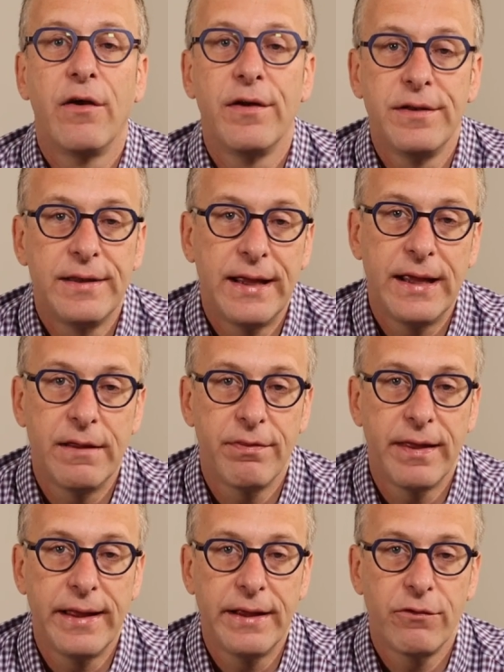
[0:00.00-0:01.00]
guarantee
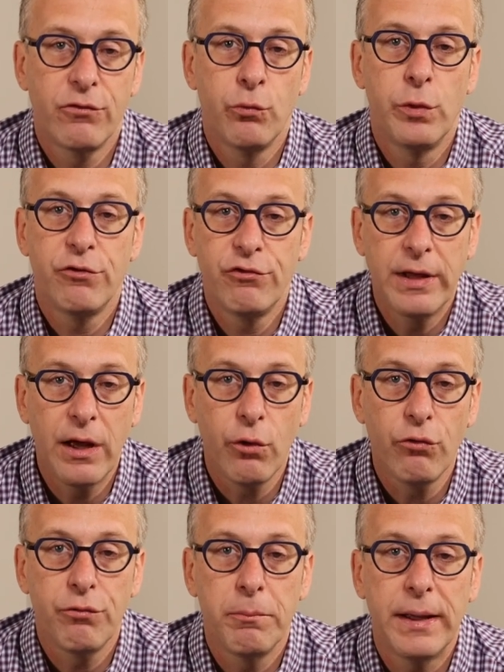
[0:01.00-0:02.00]
things, which
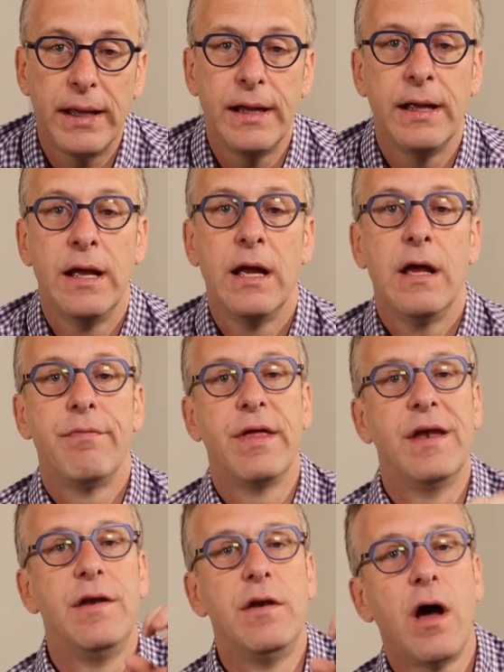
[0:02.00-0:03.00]
tells me
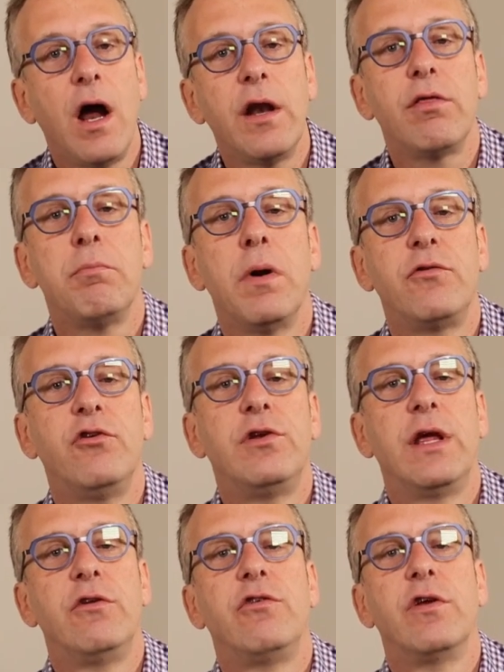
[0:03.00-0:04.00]
that not as much
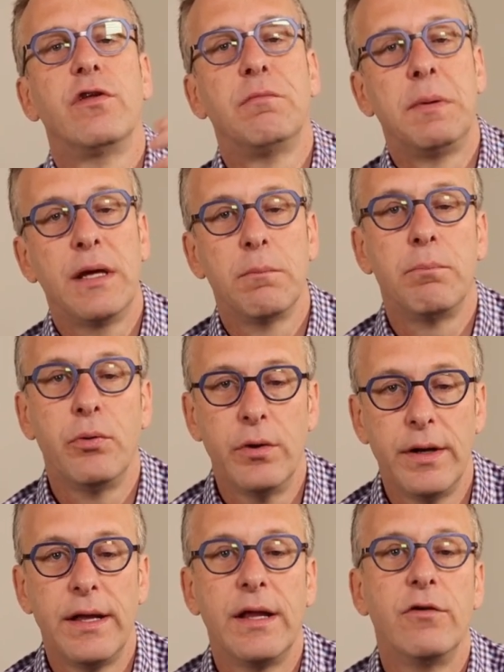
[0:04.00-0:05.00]
attention is being
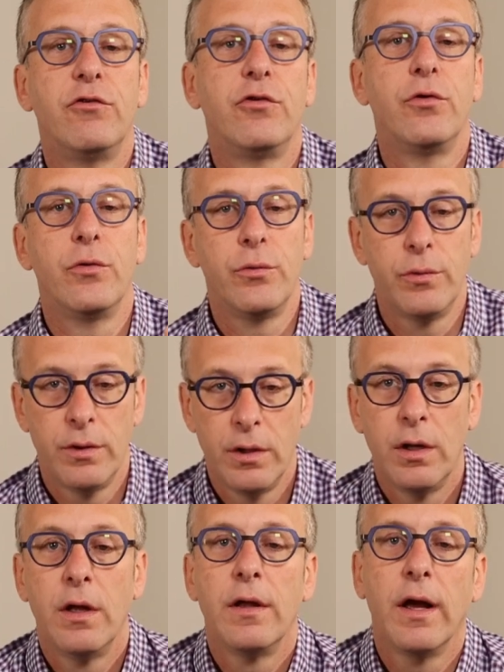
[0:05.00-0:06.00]
put into,
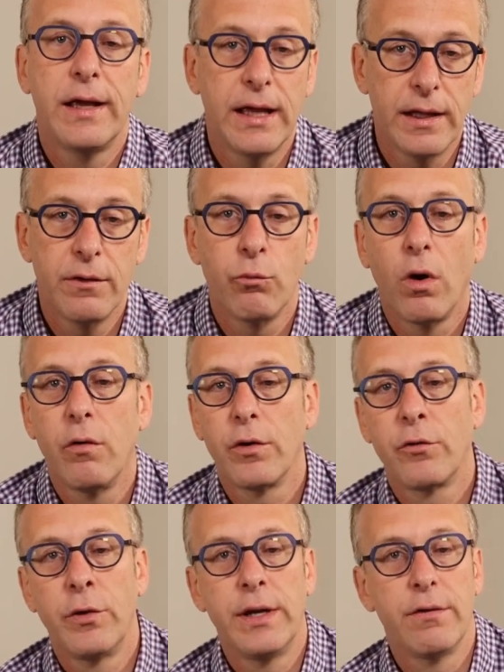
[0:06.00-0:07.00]
again, raw
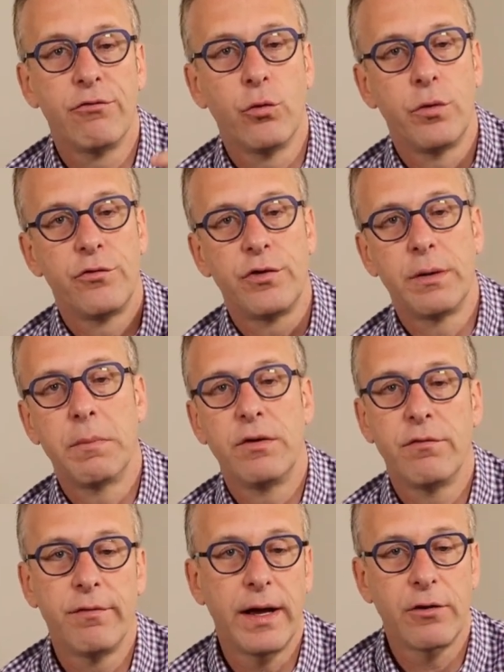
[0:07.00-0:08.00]
ingredient sourcing,
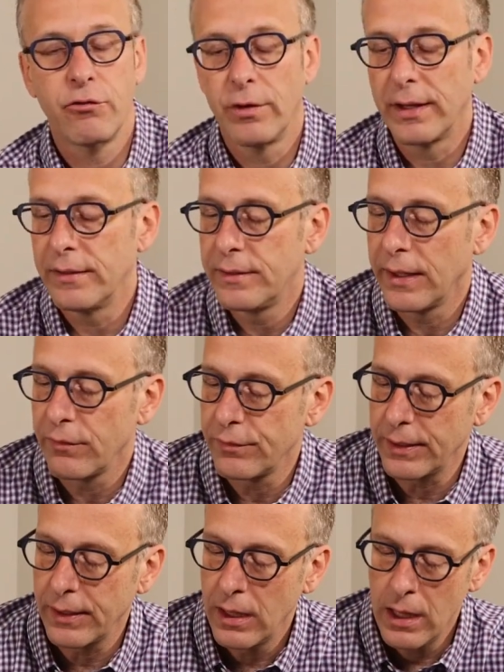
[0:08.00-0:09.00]
manufacturing, and
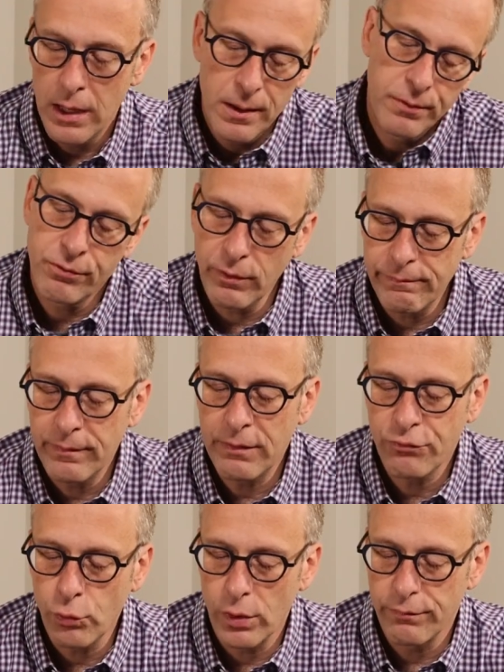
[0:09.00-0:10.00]
testing. So
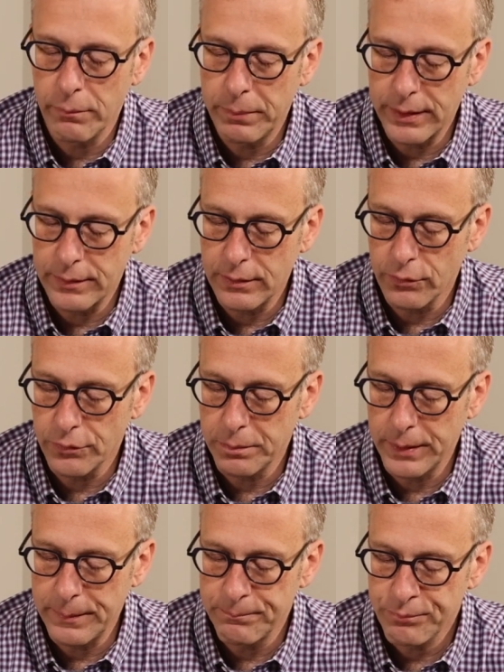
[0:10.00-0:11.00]
that's sort of a big deal
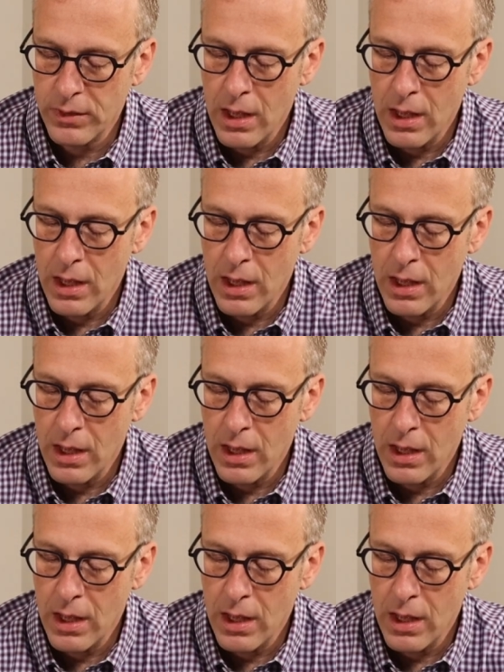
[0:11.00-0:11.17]
to me.